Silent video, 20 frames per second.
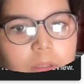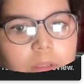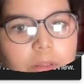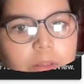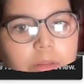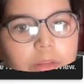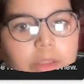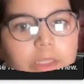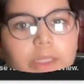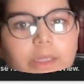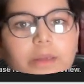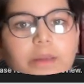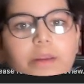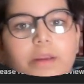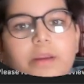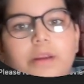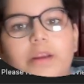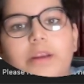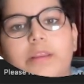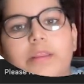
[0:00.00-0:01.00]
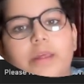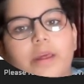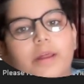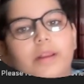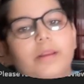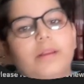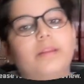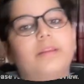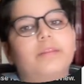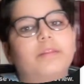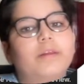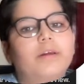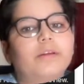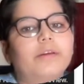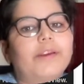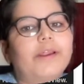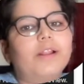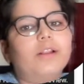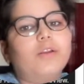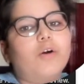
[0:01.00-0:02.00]
See, it's a
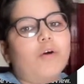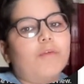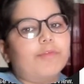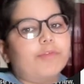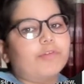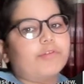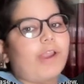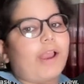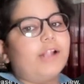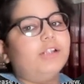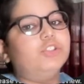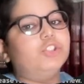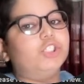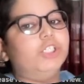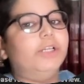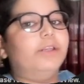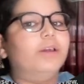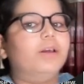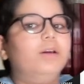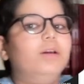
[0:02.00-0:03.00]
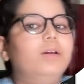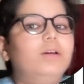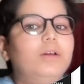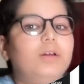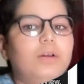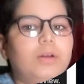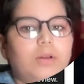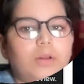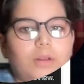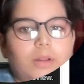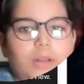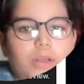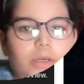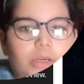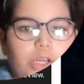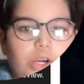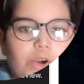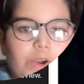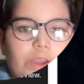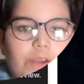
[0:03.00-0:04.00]
rel of style sheet.
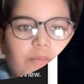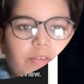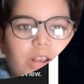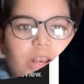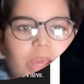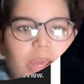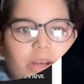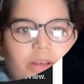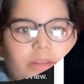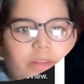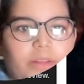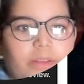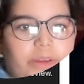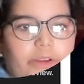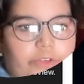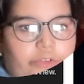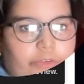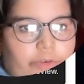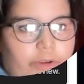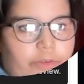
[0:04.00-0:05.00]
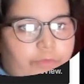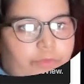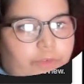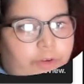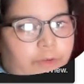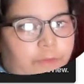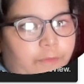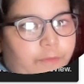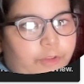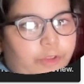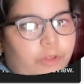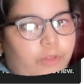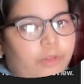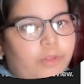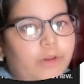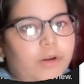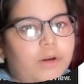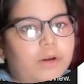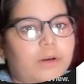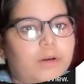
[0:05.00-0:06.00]
Now I will add the href, which is
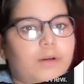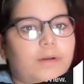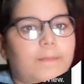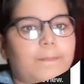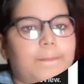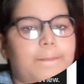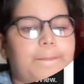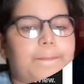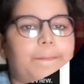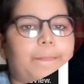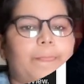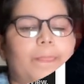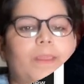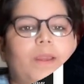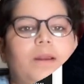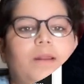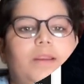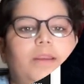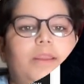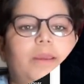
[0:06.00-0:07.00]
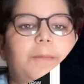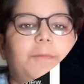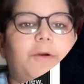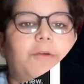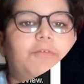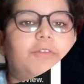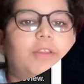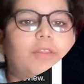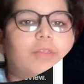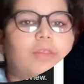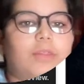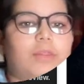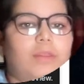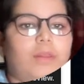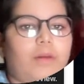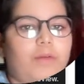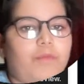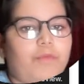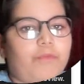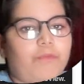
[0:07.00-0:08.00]
the name of this
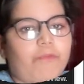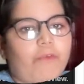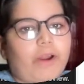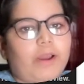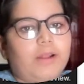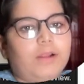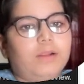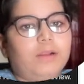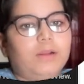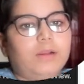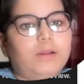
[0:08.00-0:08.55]
file.